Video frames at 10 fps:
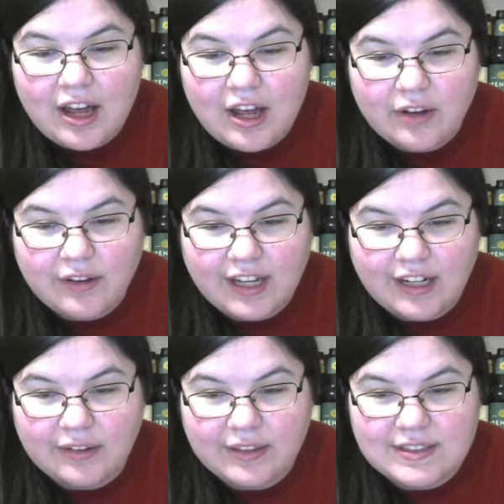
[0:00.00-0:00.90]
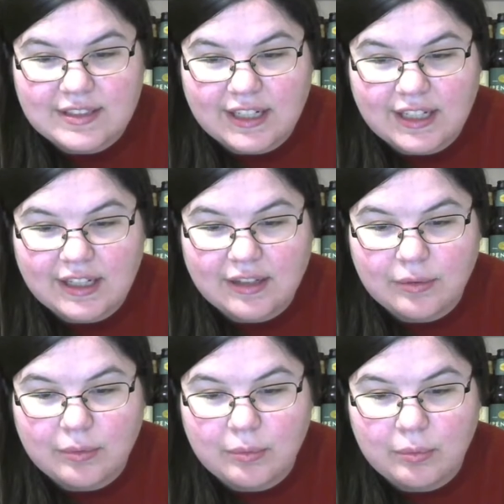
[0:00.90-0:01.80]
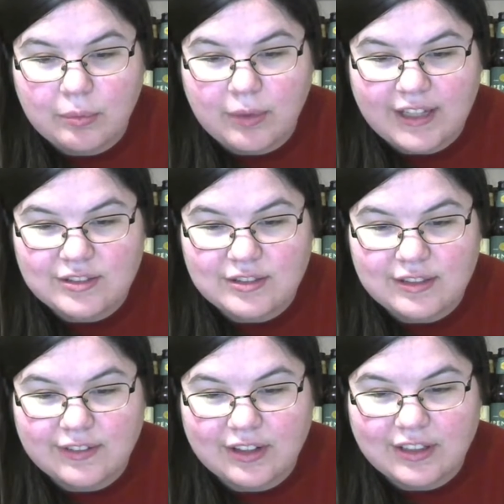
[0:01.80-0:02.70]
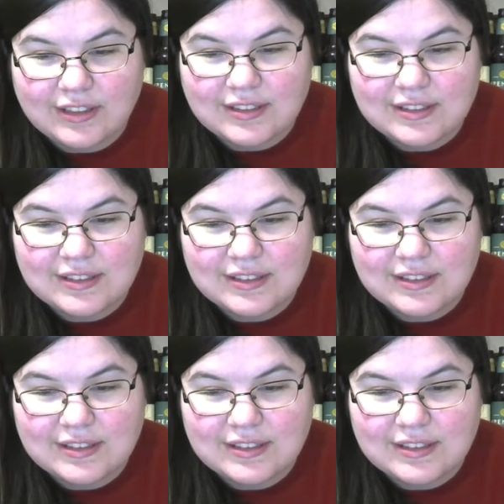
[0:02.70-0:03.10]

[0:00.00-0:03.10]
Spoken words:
okay, no, it's like way too difficult.